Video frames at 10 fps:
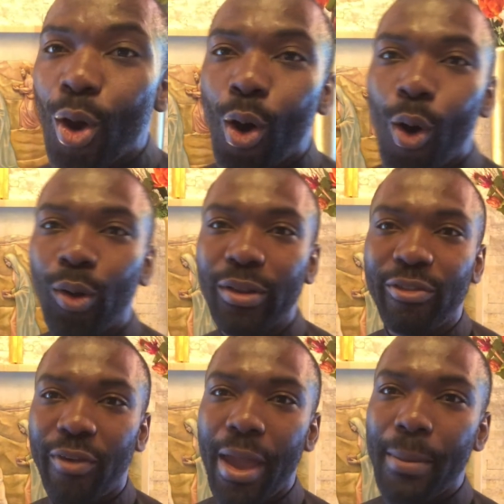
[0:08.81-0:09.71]
Holy
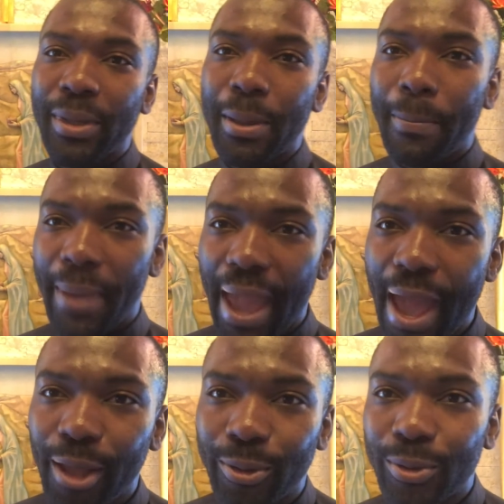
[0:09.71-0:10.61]
Family
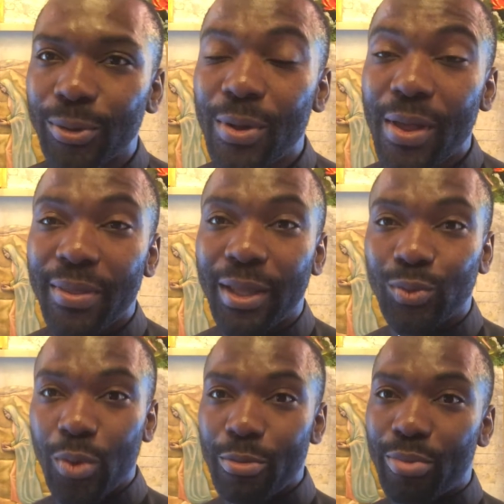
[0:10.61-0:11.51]
panel that
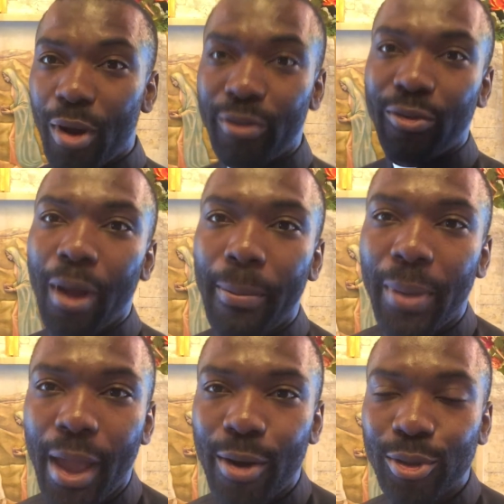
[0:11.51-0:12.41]
we brought for our
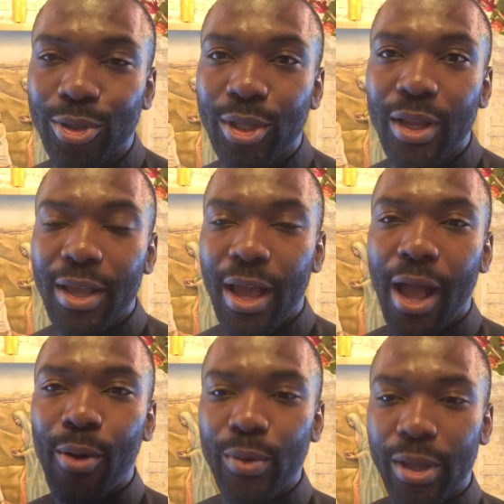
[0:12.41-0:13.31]
parish.
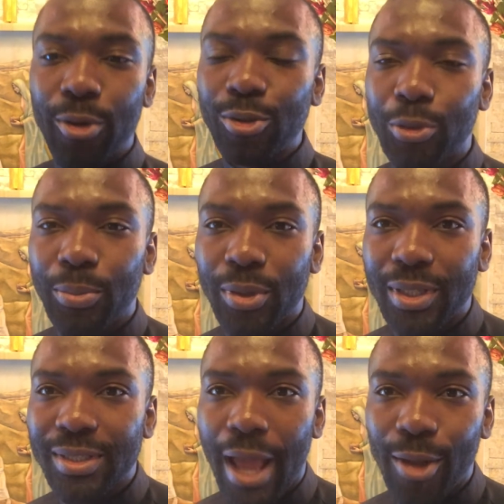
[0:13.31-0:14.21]
We're going to put
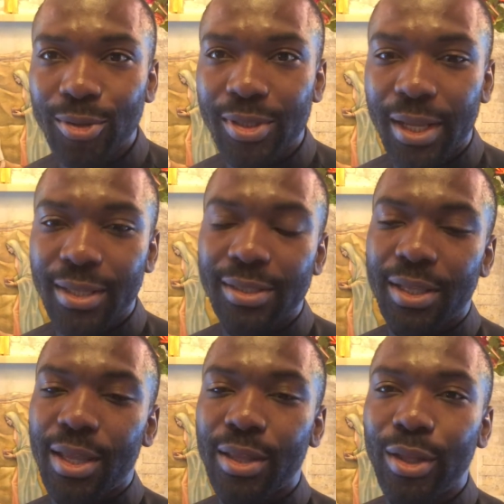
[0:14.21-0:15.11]
it downstairs
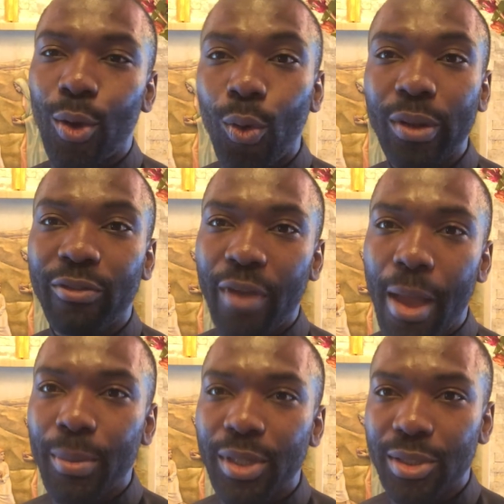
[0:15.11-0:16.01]
in the Holy
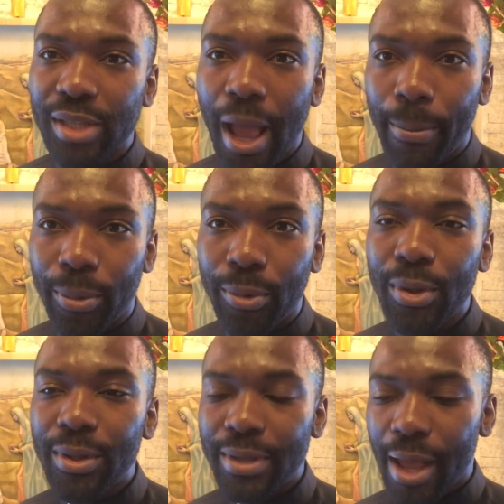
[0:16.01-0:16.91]
Family Chapel
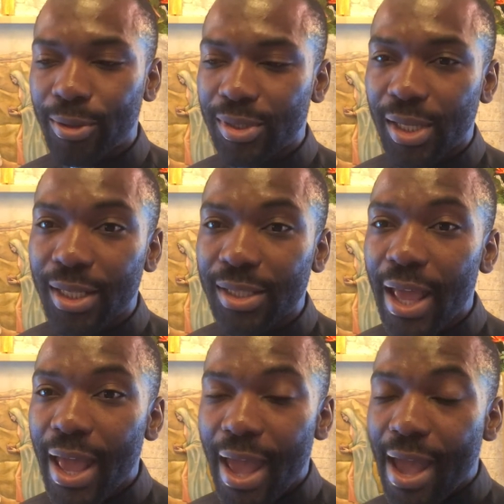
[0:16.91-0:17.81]
downstairs.
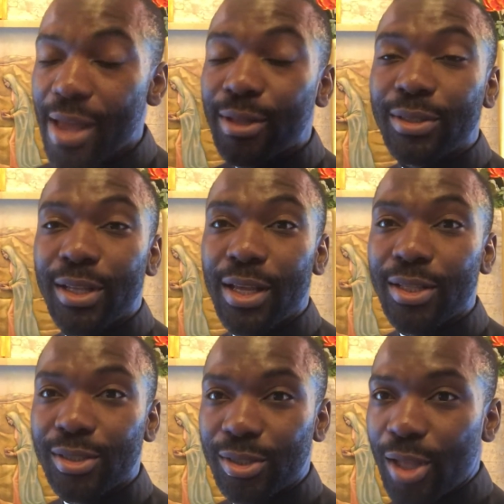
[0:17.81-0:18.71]
And
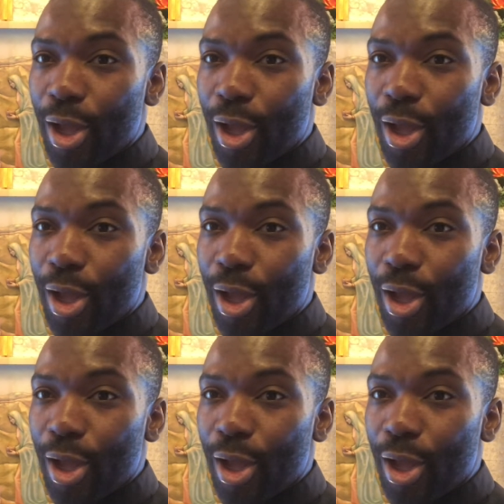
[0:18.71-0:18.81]
it's a